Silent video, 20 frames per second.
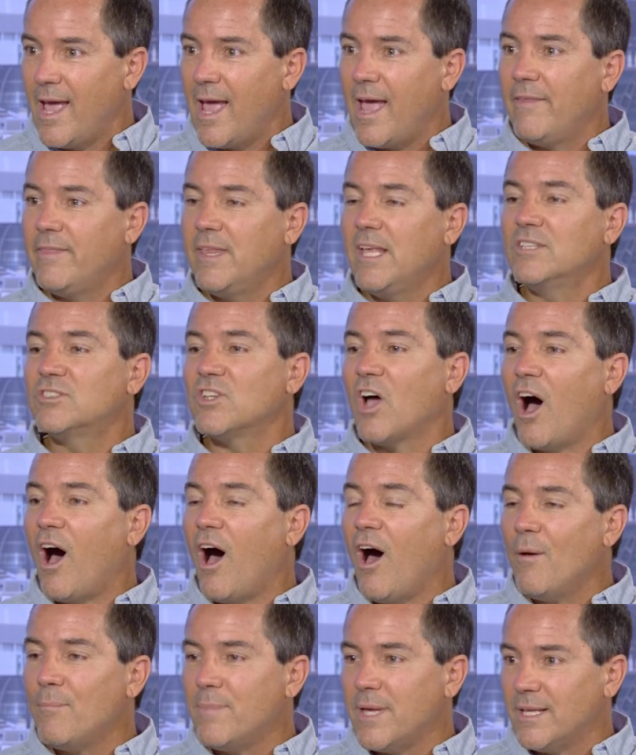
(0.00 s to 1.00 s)
And these
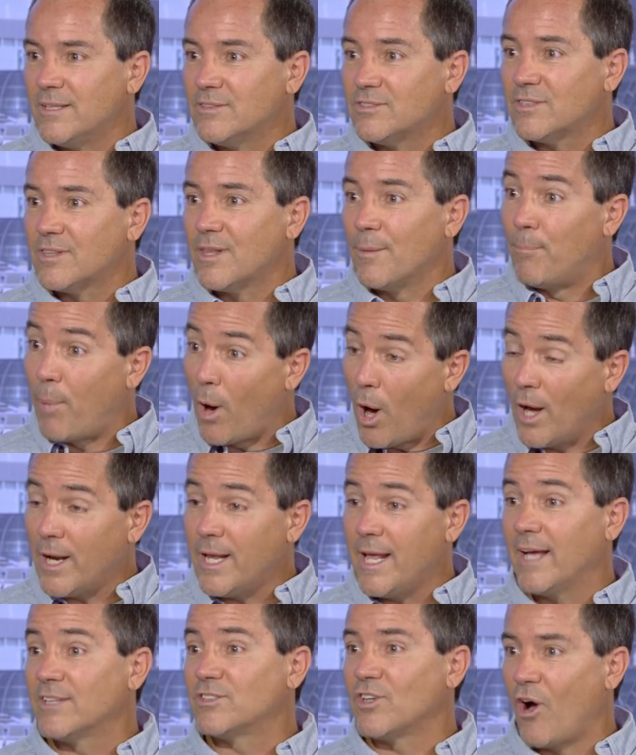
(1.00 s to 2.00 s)
amines, the
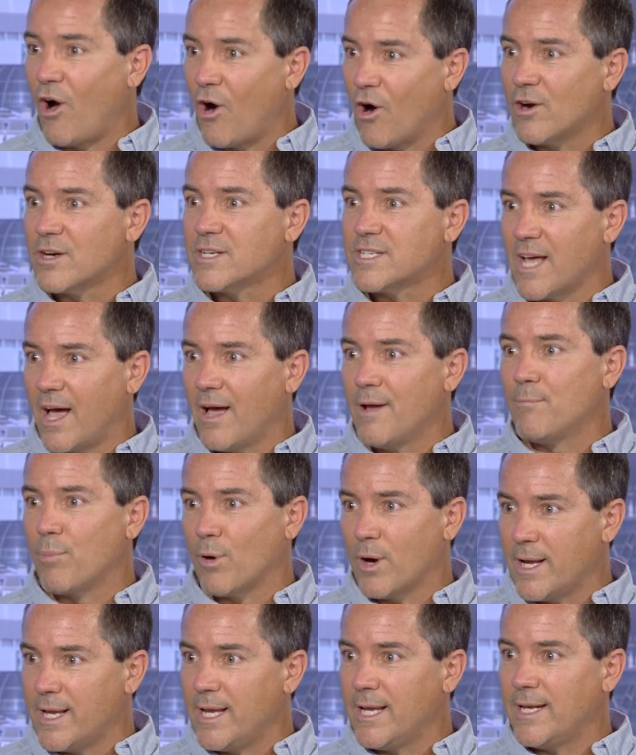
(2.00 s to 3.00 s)
body has a hard time
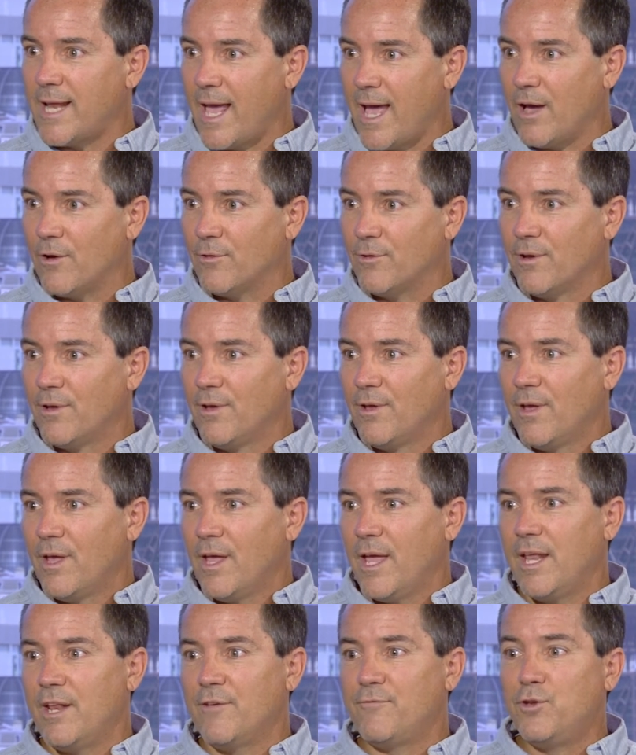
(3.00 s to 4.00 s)
breaking down.
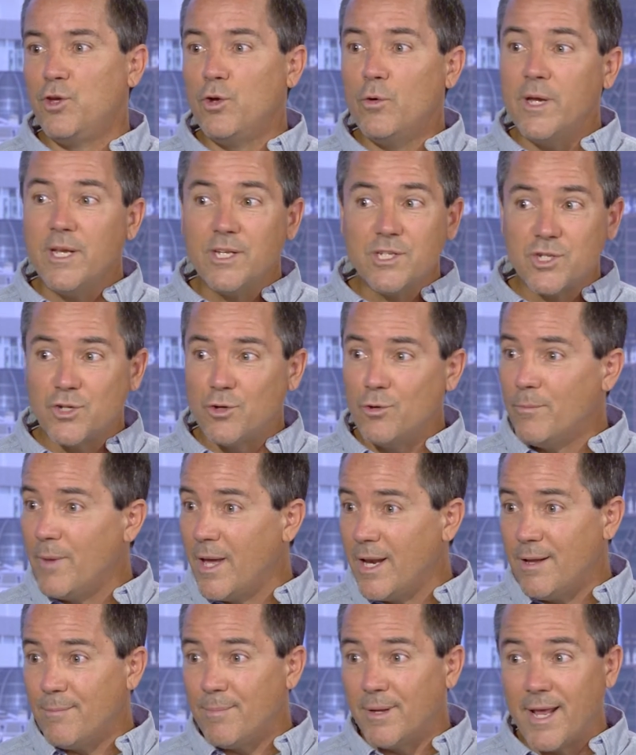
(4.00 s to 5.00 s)
And if you eat too
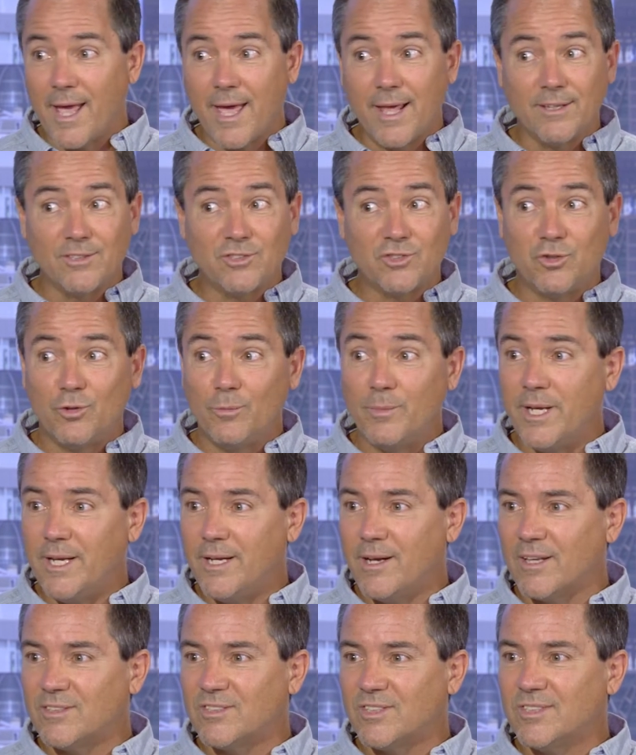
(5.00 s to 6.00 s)
many bananas, too many
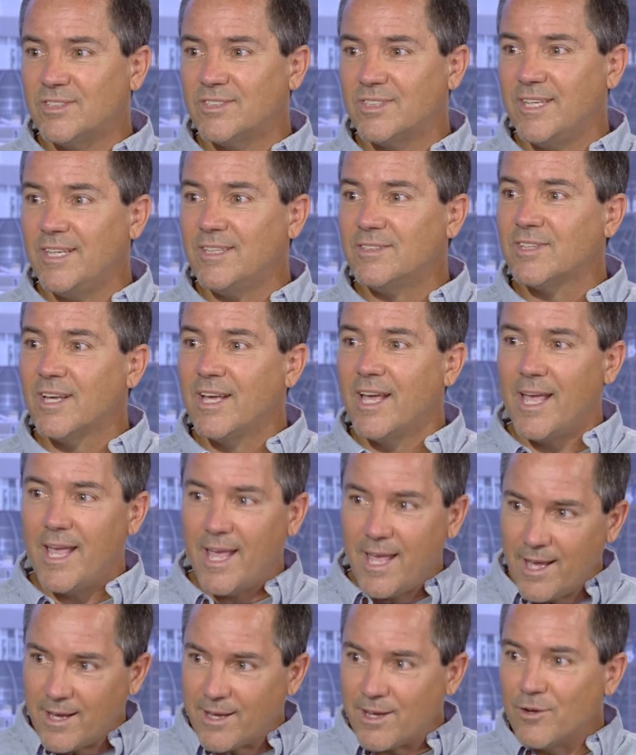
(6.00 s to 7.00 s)
nuts and seeds,
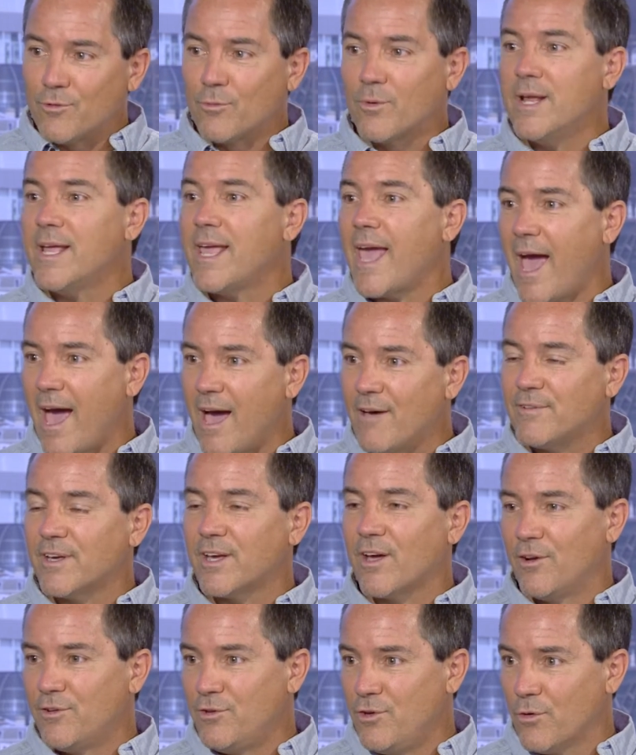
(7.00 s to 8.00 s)
it can wreak
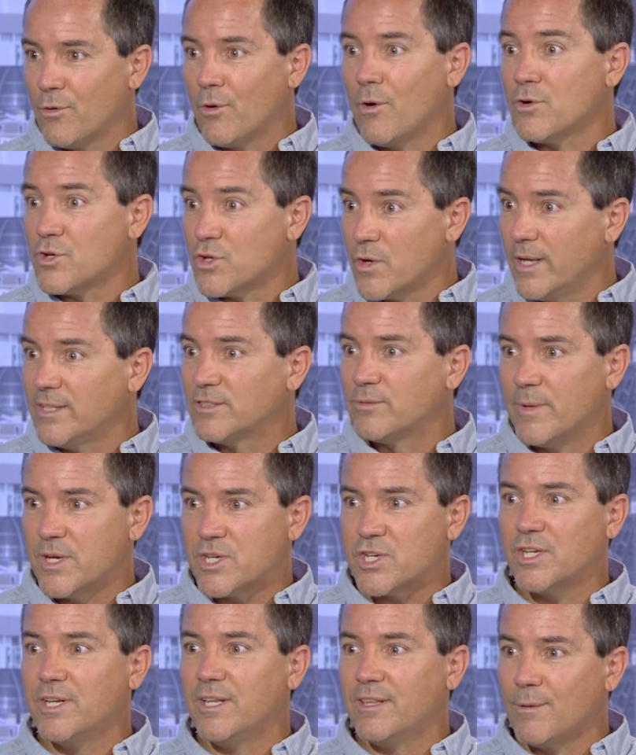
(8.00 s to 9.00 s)
havoc on
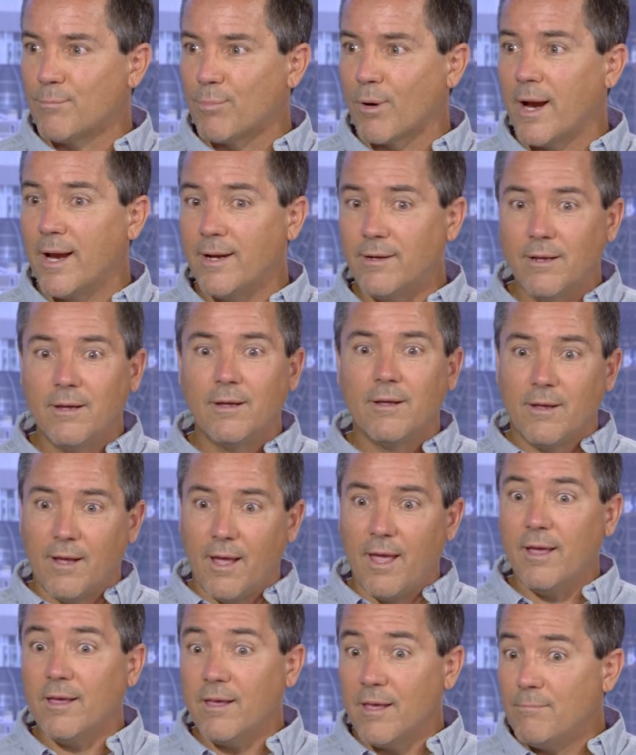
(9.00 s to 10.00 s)
neurotransmission in the brain
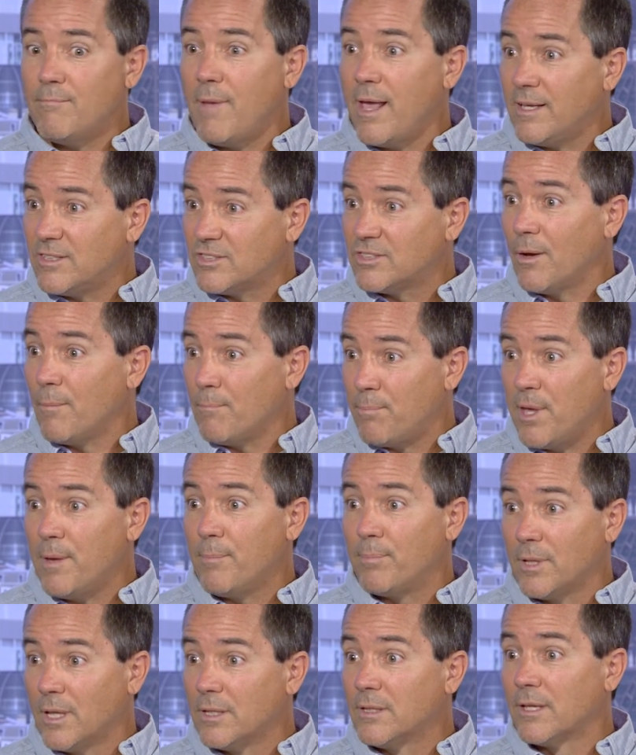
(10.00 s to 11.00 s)
and can make some
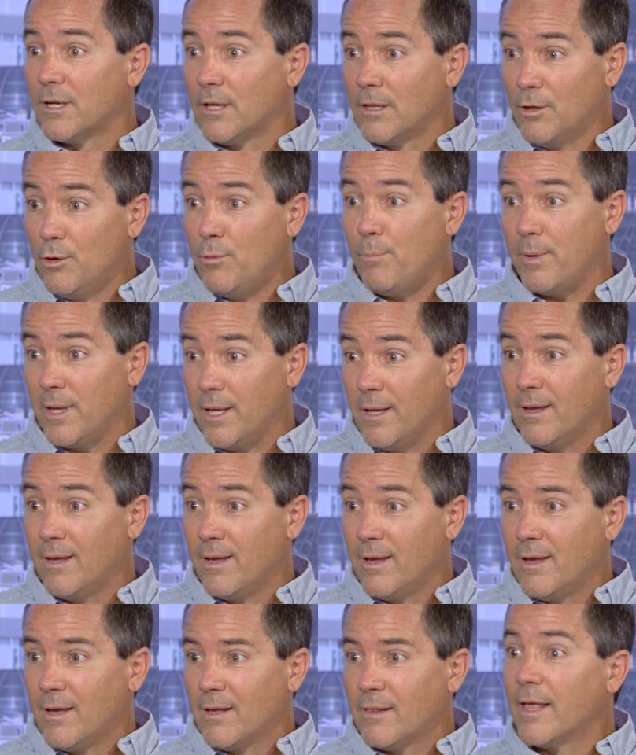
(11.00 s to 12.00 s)
people a little loopy.
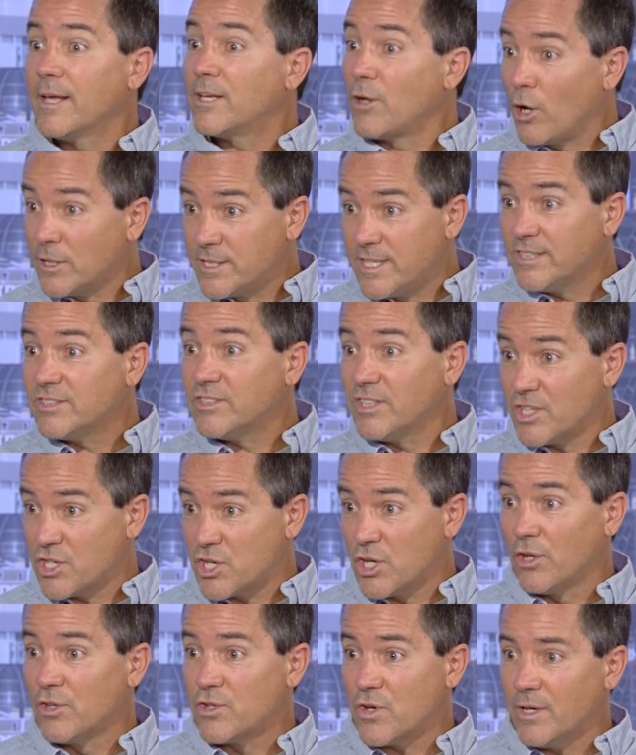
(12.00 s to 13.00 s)
Like autistic
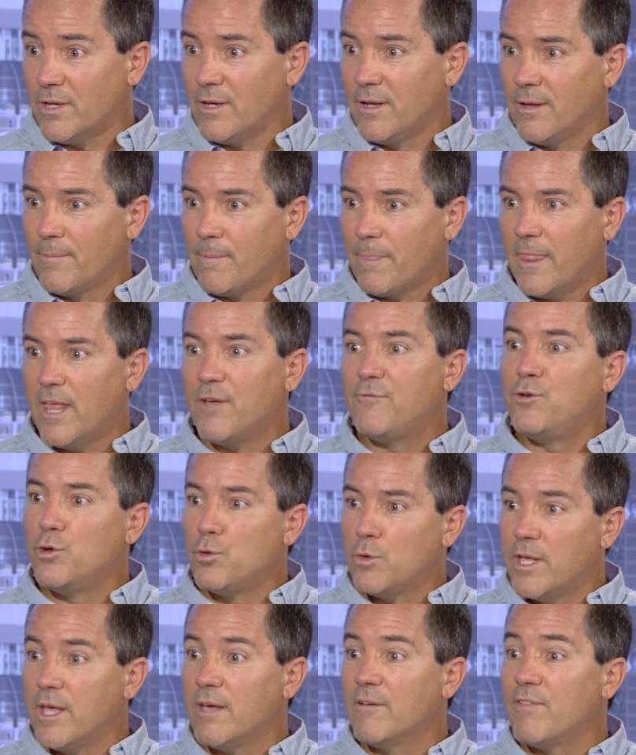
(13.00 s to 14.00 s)
children, if
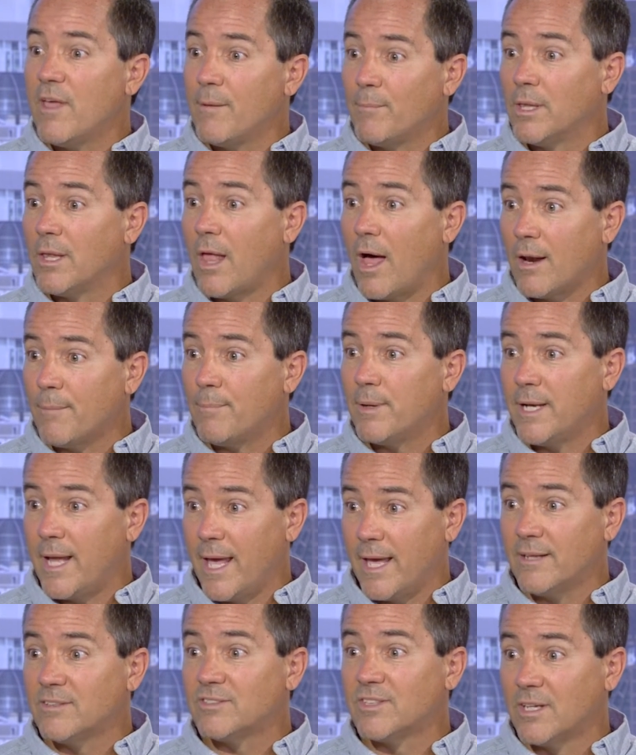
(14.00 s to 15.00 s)
you give them a lot of
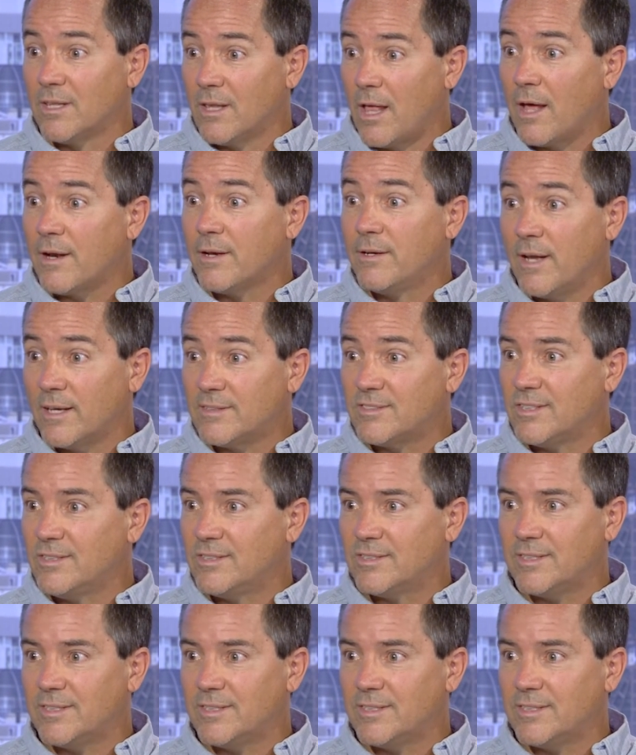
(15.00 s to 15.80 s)
bananas and a lot of nuts and